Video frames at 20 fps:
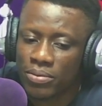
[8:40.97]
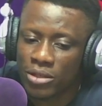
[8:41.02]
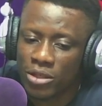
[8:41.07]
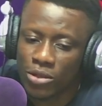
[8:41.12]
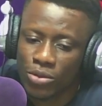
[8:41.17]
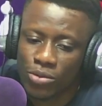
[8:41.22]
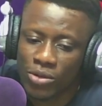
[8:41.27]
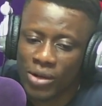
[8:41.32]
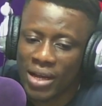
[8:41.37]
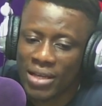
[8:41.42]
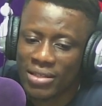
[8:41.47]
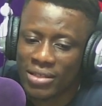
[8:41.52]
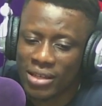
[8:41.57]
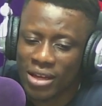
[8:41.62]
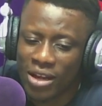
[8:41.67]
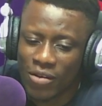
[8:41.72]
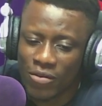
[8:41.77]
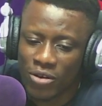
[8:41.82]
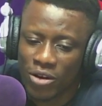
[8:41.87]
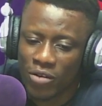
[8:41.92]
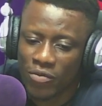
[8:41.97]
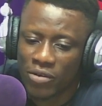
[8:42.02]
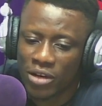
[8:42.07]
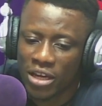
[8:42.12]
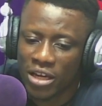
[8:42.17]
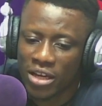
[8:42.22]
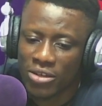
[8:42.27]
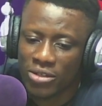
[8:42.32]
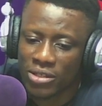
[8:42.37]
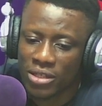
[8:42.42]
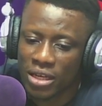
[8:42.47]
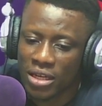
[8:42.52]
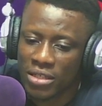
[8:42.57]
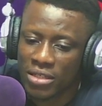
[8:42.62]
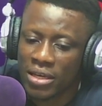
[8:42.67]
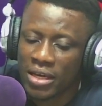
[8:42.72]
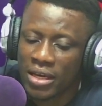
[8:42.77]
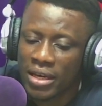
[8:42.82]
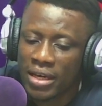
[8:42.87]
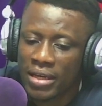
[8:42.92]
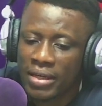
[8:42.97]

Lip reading: Tinubu as governor of Lagos State